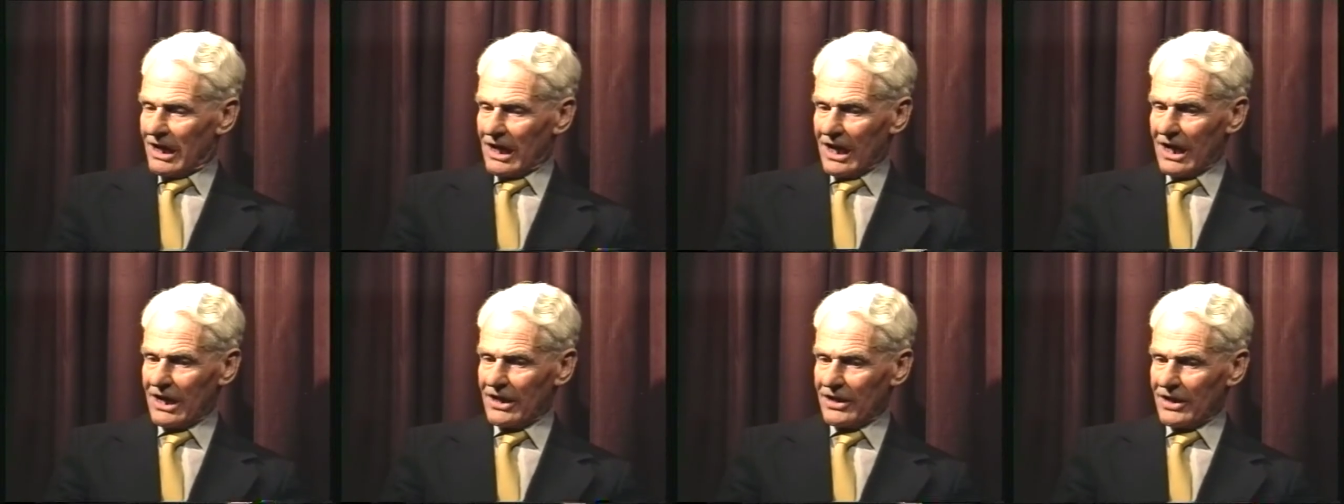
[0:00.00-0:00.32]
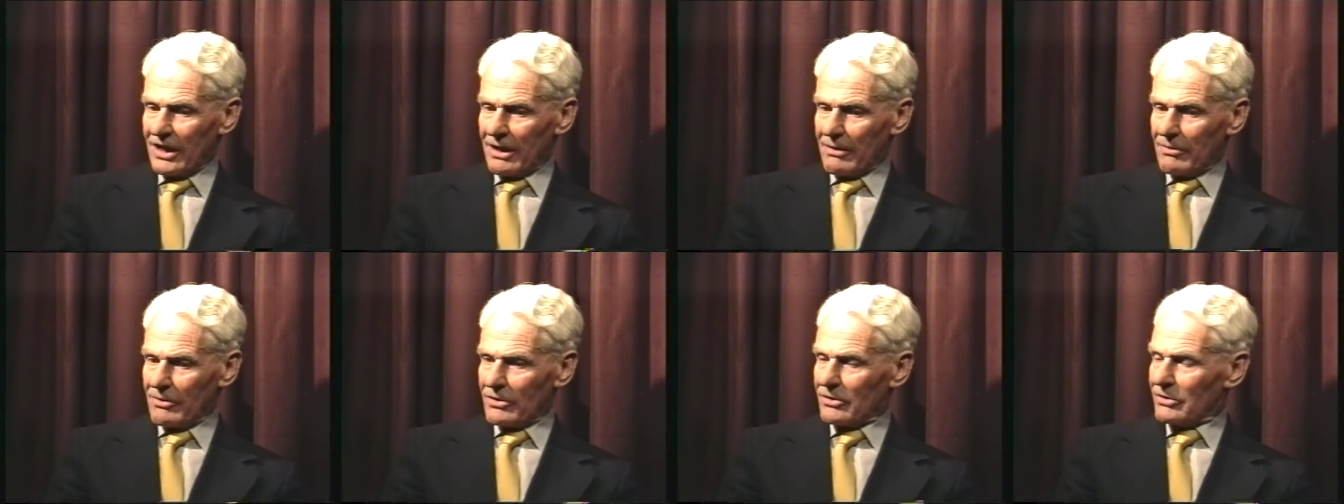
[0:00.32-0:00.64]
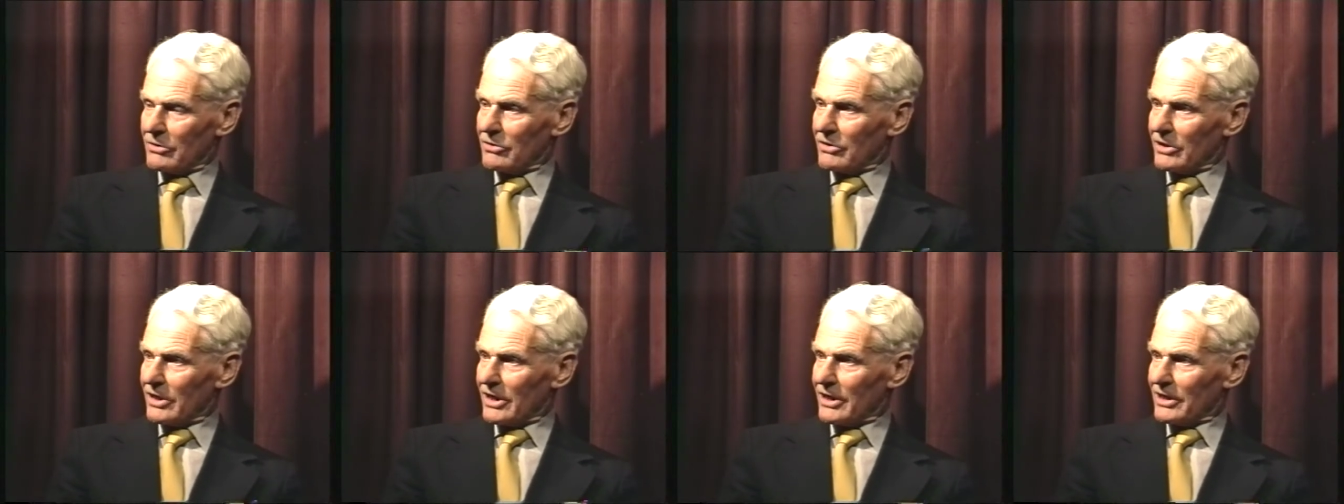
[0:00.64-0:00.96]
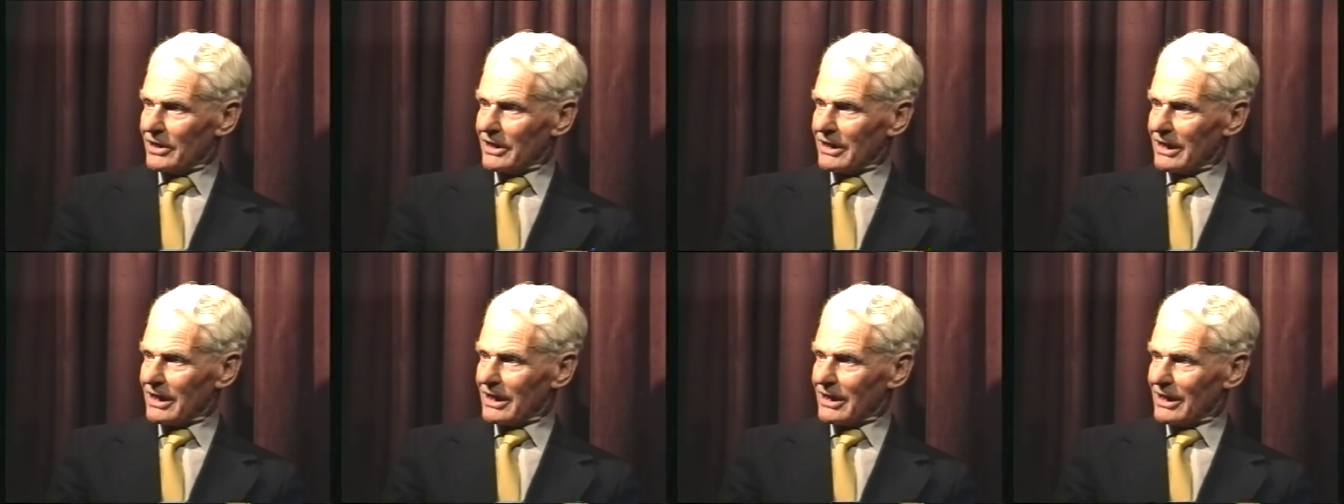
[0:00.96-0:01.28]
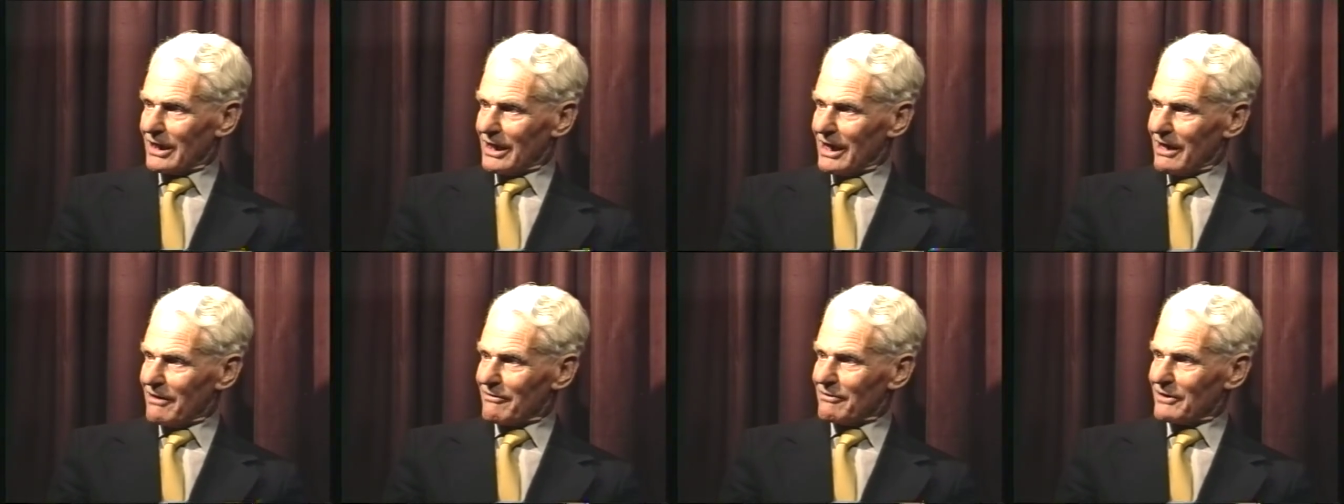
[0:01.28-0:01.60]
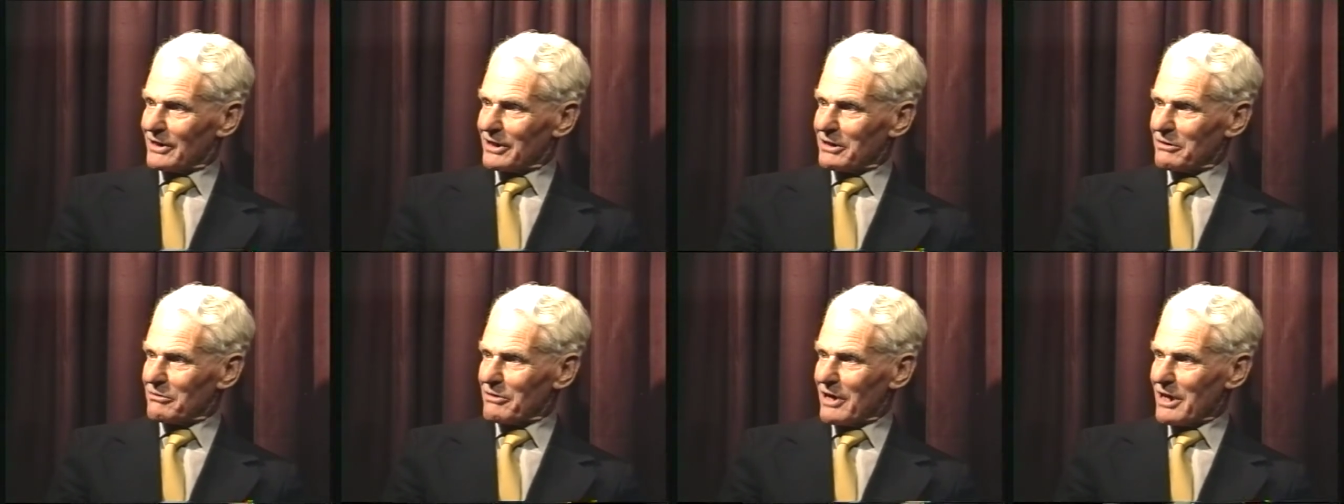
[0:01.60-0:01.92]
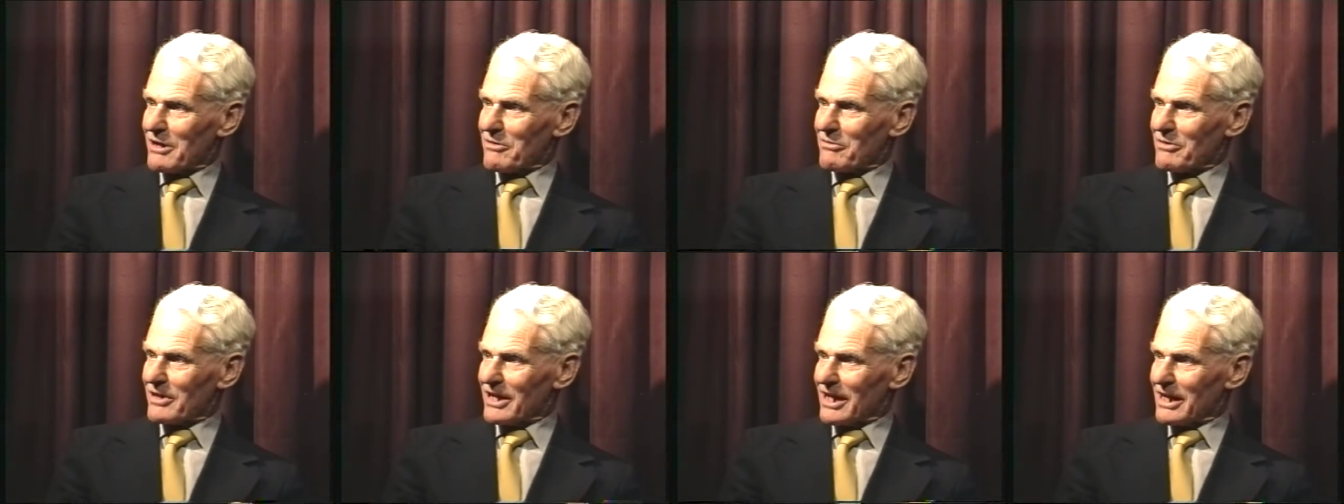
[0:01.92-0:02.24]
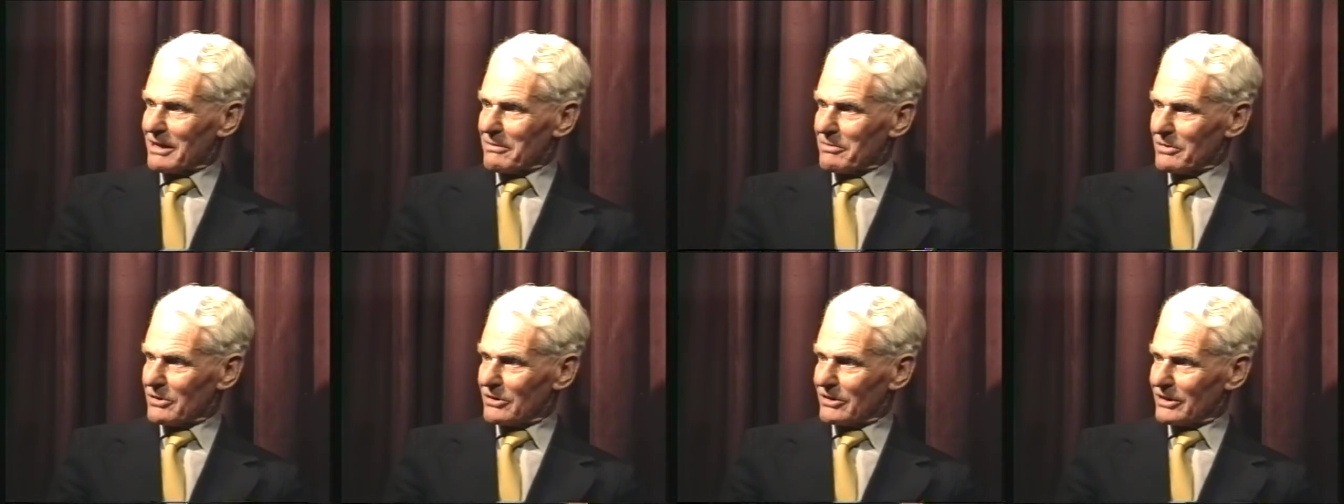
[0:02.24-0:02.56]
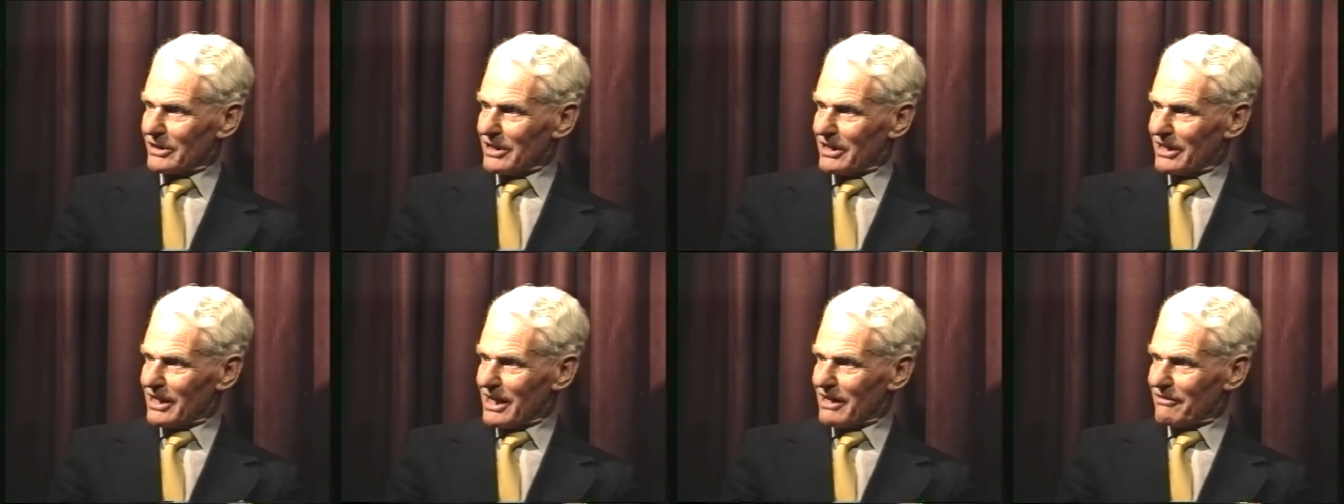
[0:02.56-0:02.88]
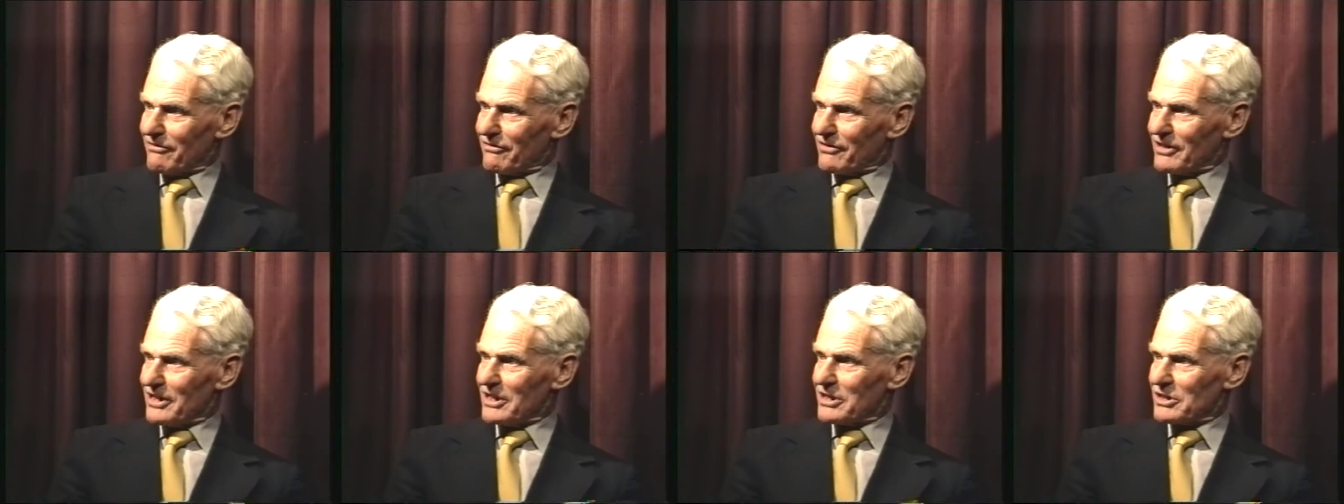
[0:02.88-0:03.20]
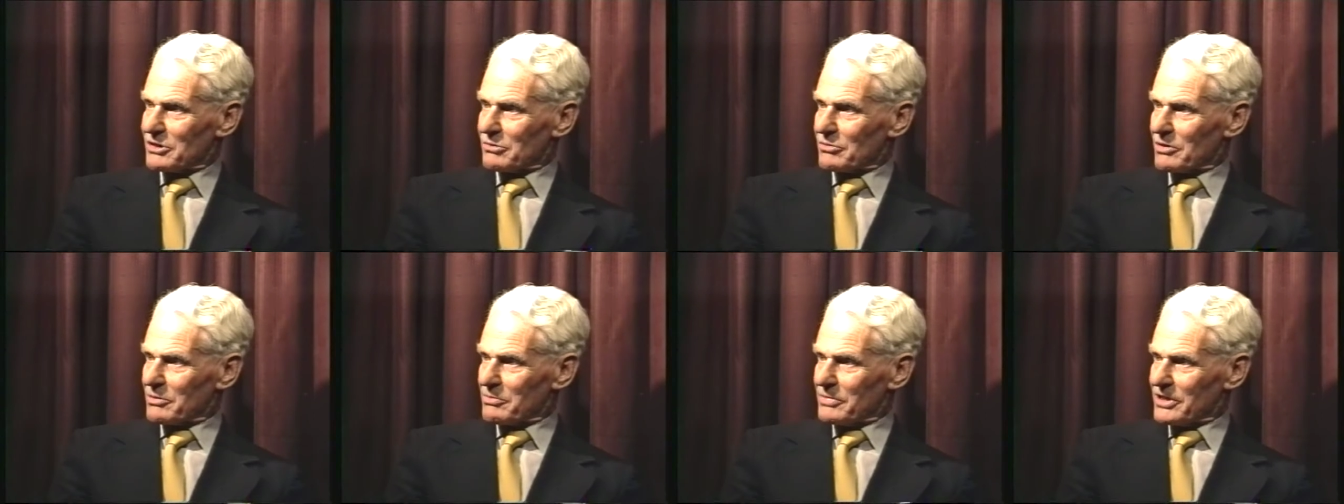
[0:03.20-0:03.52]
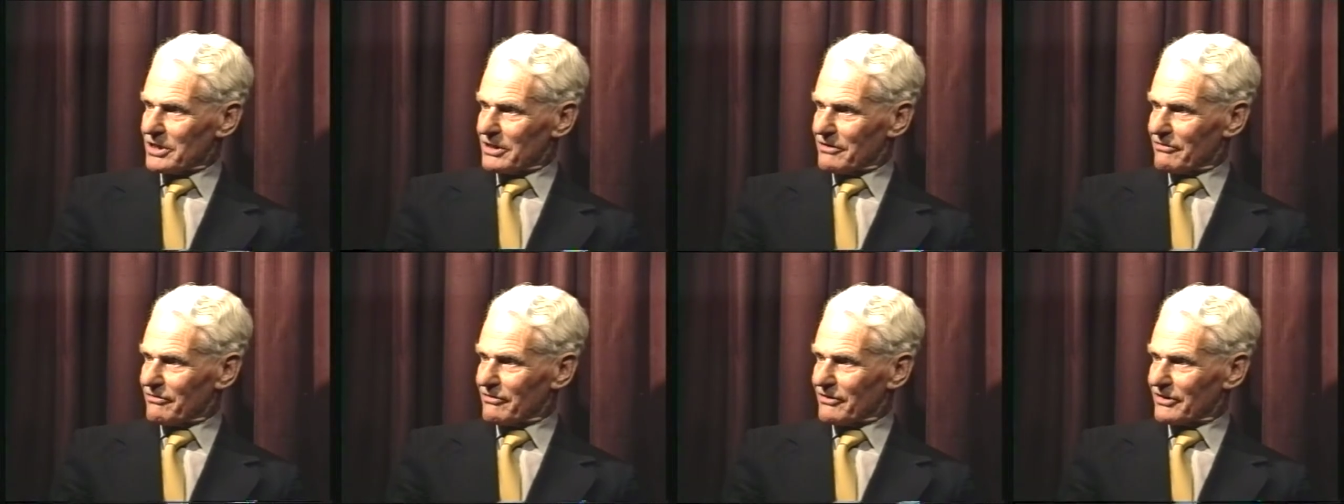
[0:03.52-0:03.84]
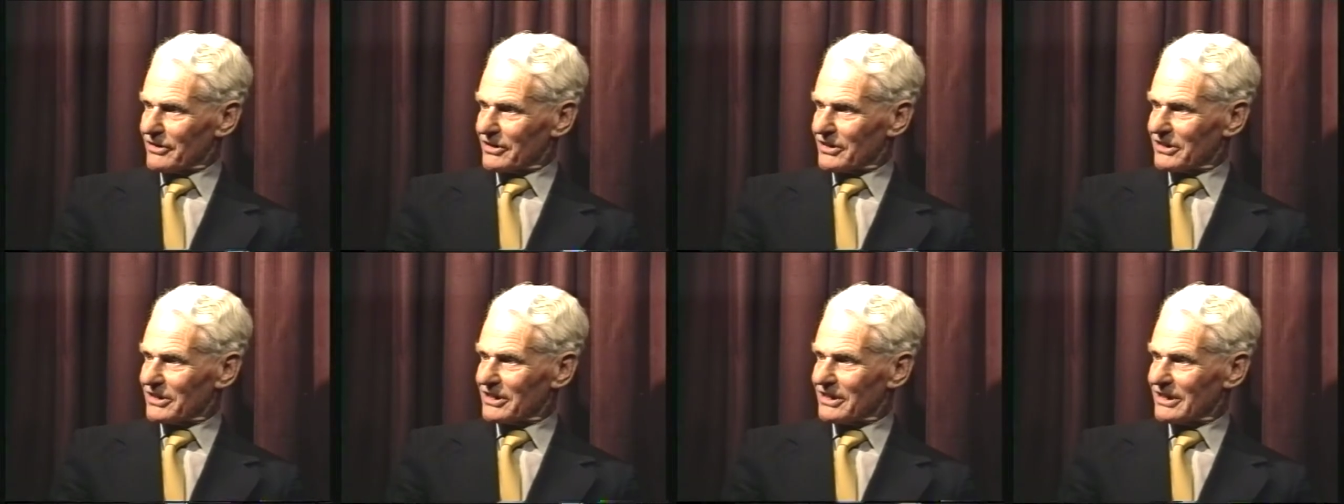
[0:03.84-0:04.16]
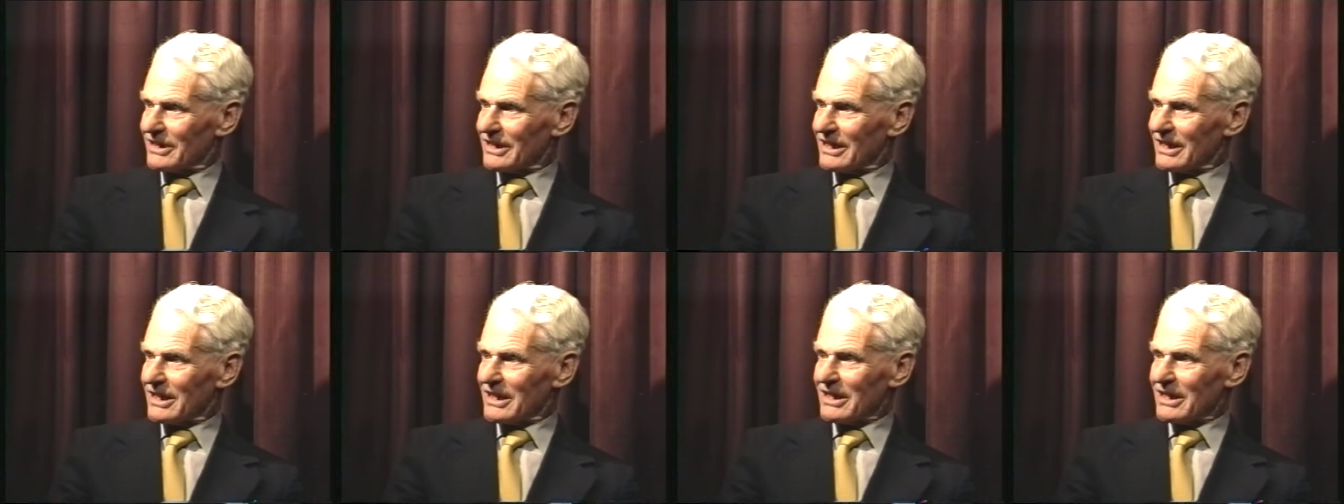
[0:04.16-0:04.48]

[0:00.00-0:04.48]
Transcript: and they were all on a, a, level in one way, although their fees would be different. Yes.